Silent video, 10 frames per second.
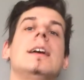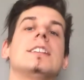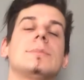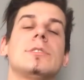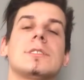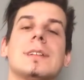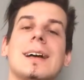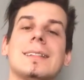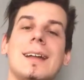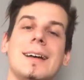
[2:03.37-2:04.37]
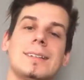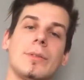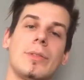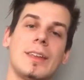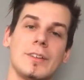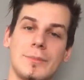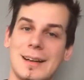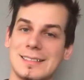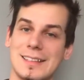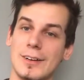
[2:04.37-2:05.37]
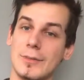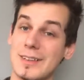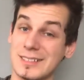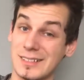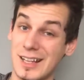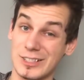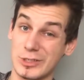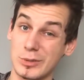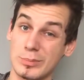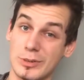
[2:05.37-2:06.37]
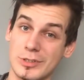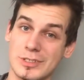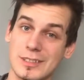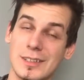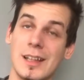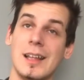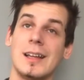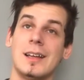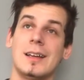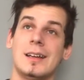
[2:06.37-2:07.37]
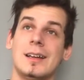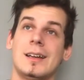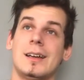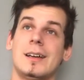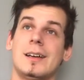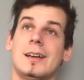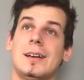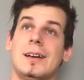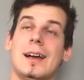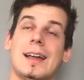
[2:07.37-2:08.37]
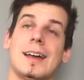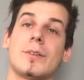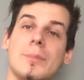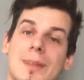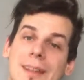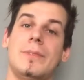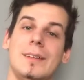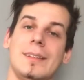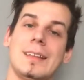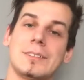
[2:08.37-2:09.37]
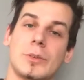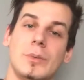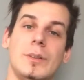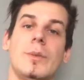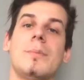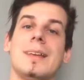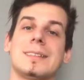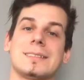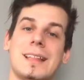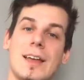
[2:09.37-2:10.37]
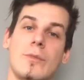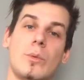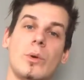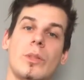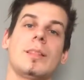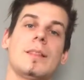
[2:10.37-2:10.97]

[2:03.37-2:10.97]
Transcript: And as much as I'd like to think of myself as a logical person, I got to admit, feelings are really what makes life worth